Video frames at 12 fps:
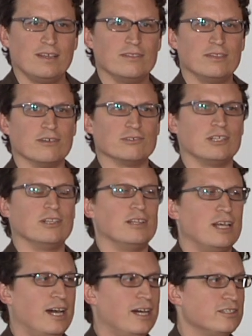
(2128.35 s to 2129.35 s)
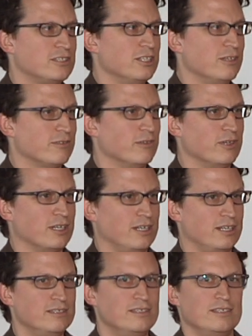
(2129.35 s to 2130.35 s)
There's a lot of stuff going
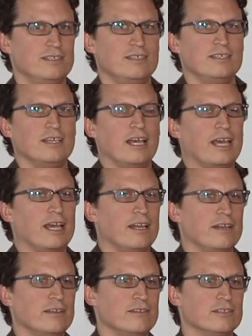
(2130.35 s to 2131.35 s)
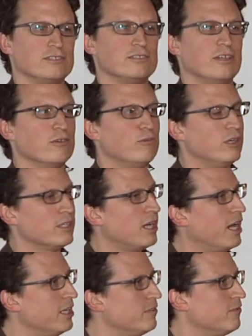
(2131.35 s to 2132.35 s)
on, and this is another one
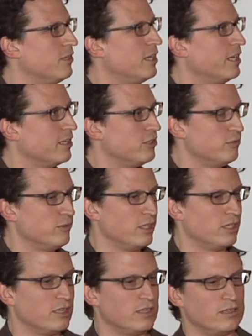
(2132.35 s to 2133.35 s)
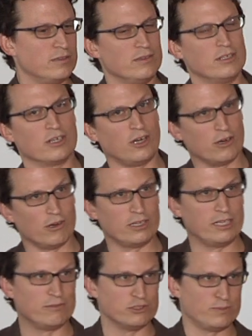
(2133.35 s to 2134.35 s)
kind of like doing the card
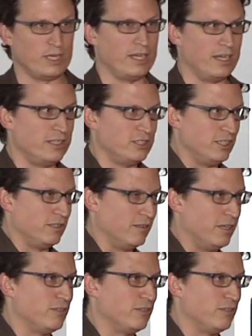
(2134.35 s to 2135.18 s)
equals feature